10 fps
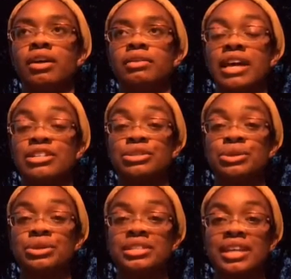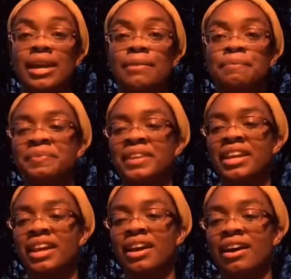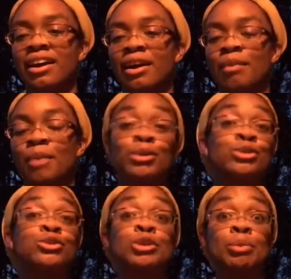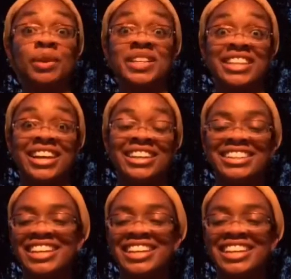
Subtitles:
last Thursday. I was super excited.